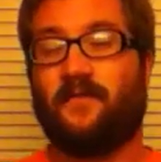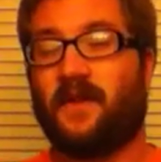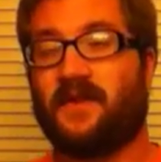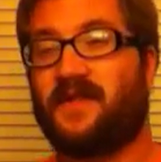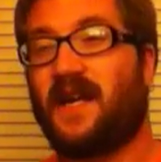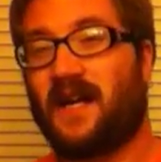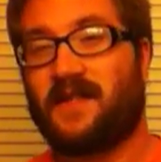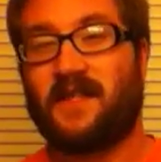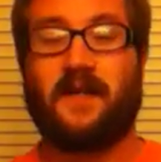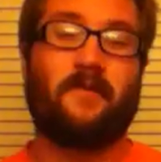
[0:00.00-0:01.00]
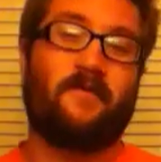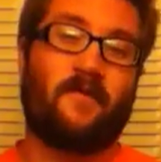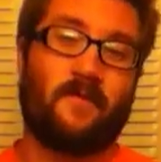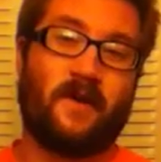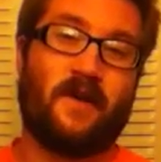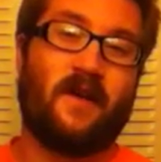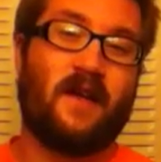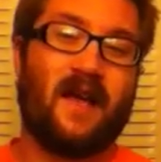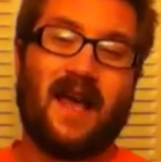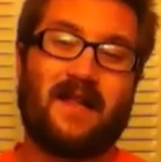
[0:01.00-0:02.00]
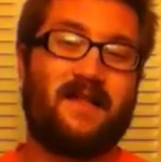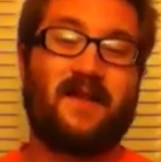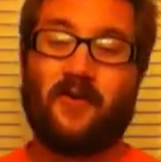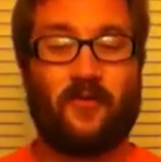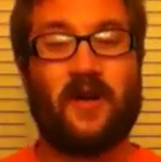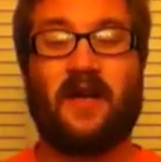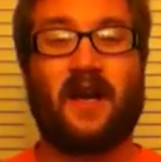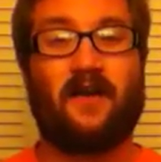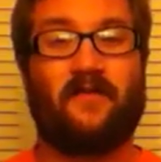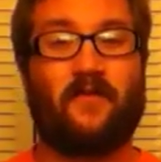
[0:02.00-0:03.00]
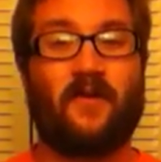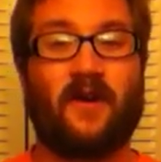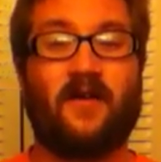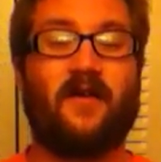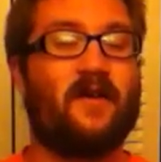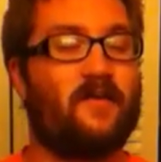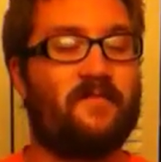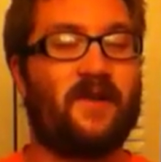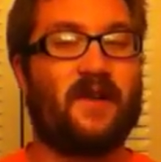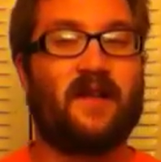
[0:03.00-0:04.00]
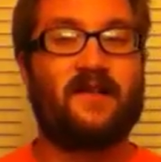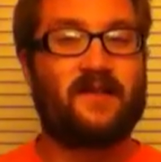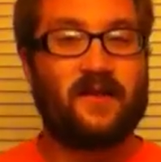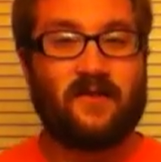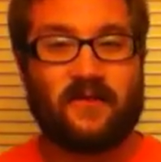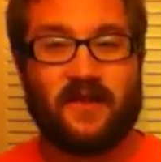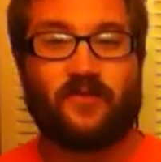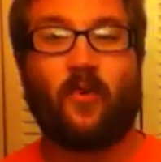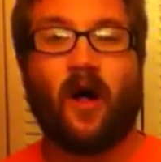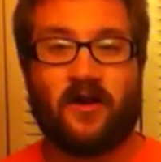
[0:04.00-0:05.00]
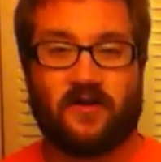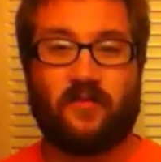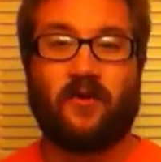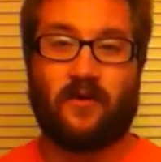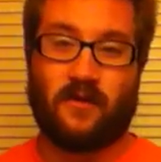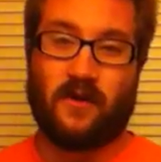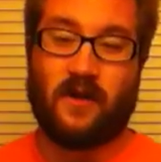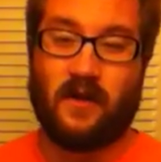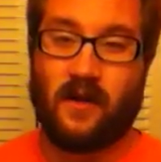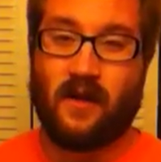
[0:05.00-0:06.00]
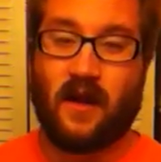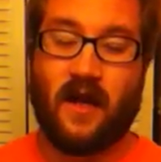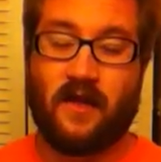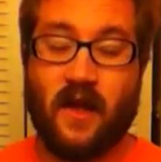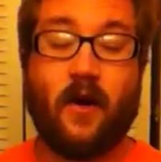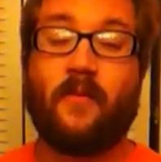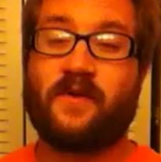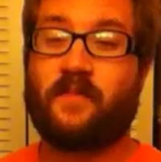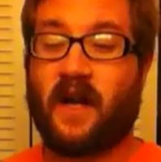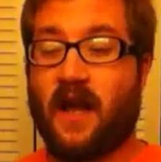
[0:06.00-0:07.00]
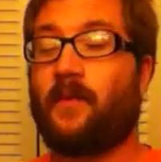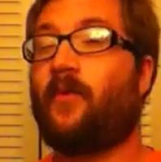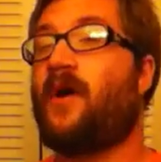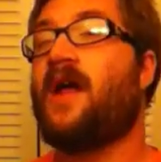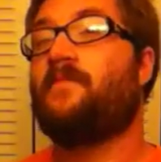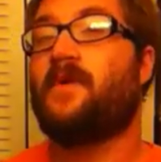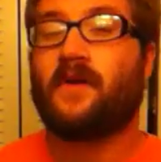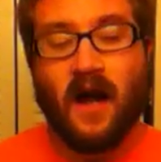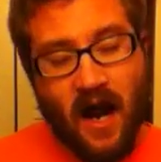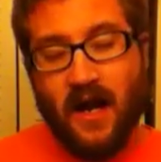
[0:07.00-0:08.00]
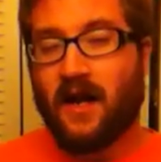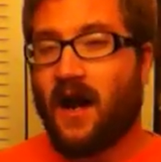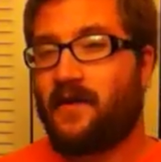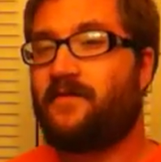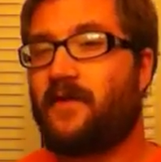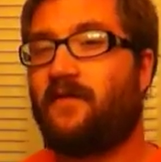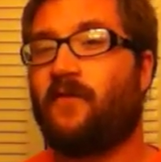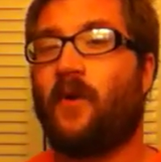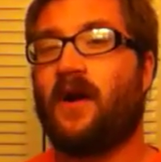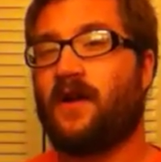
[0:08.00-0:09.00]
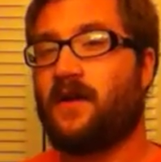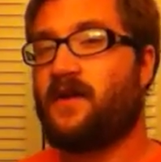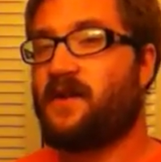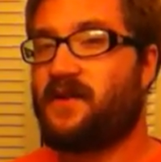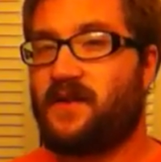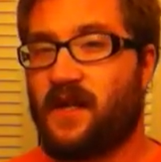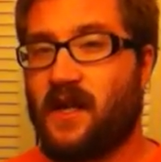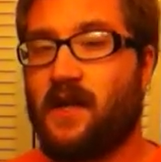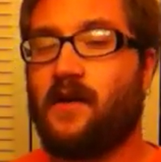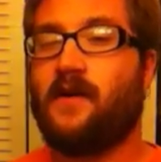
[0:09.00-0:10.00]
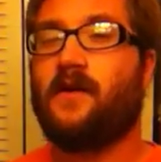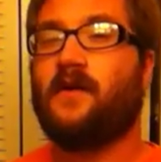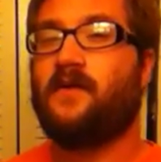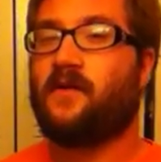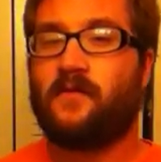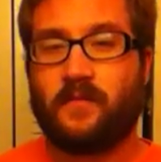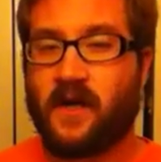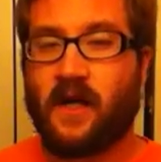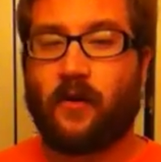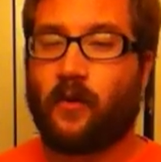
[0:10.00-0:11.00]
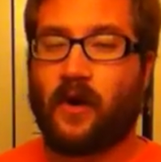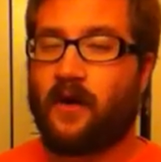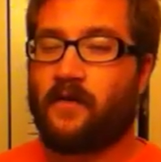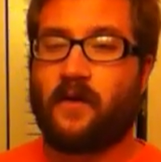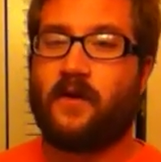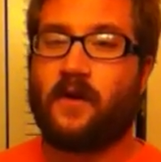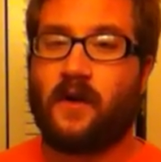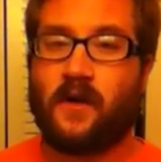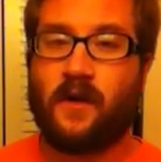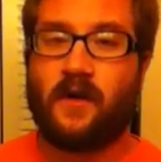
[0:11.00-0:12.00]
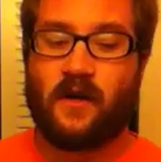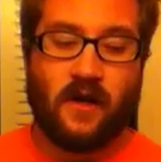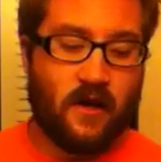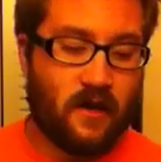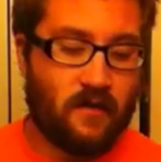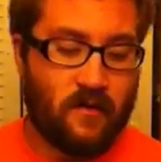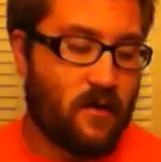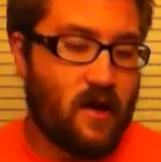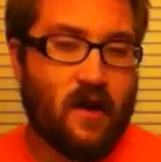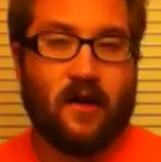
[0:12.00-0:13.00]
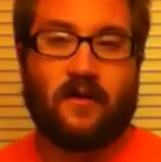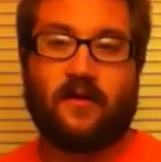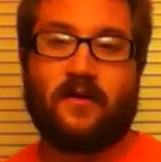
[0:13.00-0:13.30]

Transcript: the second sequel from it. I don't really care for it, but it still is watchable, and it almost became a rant, but I feel for it. It's a C or B or whatever, and yeah.